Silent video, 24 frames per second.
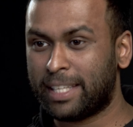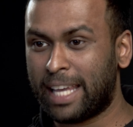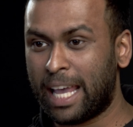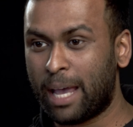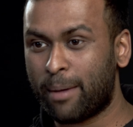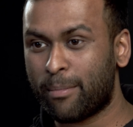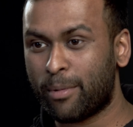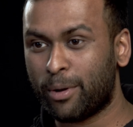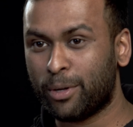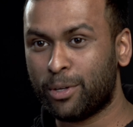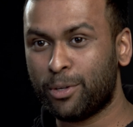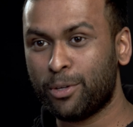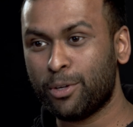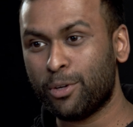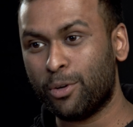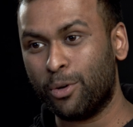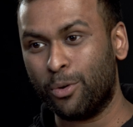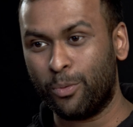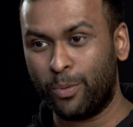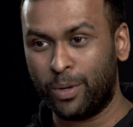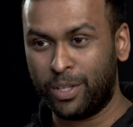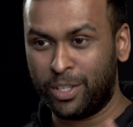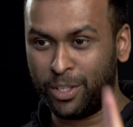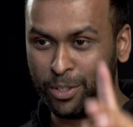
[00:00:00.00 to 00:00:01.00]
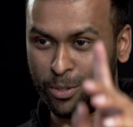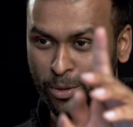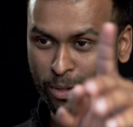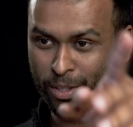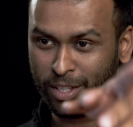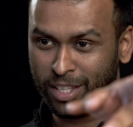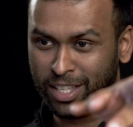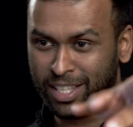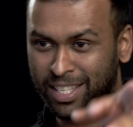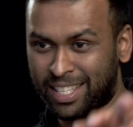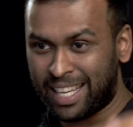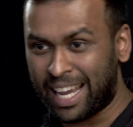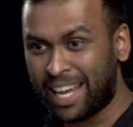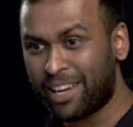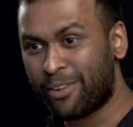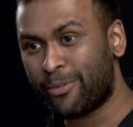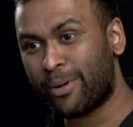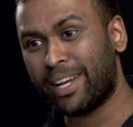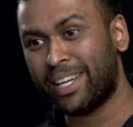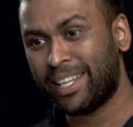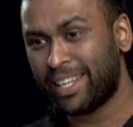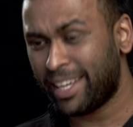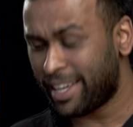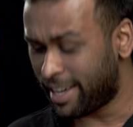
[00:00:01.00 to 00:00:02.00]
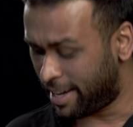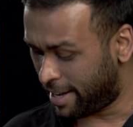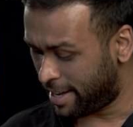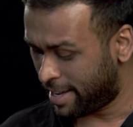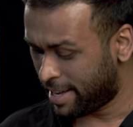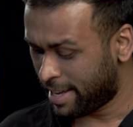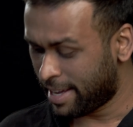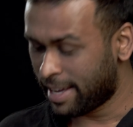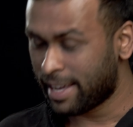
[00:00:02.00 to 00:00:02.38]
camera two, which is on the side right here